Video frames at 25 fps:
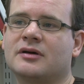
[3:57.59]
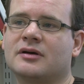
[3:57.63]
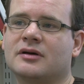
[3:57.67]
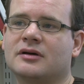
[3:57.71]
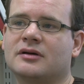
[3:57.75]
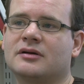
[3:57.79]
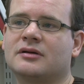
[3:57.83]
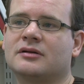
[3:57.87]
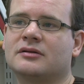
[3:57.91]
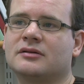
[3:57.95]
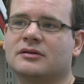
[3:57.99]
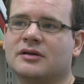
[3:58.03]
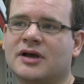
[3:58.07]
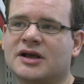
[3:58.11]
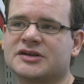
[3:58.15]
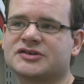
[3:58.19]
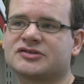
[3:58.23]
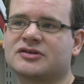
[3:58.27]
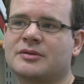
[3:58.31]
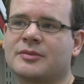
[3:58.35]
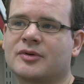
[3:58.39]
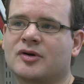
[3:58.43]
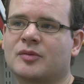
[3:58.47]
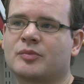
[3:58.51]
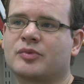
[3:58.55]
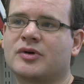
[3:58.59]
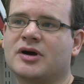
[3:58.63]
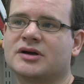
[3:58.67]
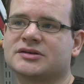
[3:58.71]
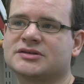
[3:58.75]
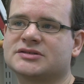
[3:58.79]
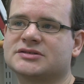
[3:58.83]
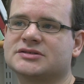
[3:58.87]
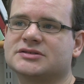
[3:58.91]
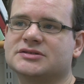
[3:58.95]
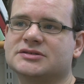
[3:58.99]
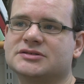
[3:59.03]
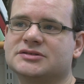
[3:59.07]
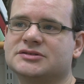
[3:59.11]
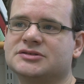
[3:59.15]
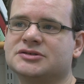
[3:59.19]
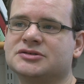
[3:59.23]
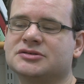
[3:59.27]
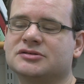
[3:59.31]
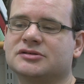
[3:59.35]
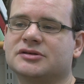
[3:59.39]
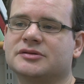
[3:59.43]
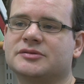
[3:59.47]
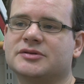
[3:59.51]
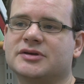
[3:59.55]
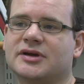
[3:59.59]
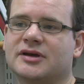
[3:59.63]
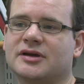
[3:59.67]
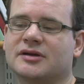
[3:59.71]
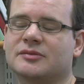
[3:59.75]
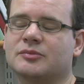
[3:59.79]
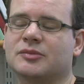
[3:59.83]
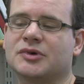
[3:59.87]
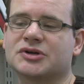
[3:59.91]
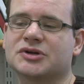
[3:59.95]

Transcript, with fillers: Uh, astronomical processes usually take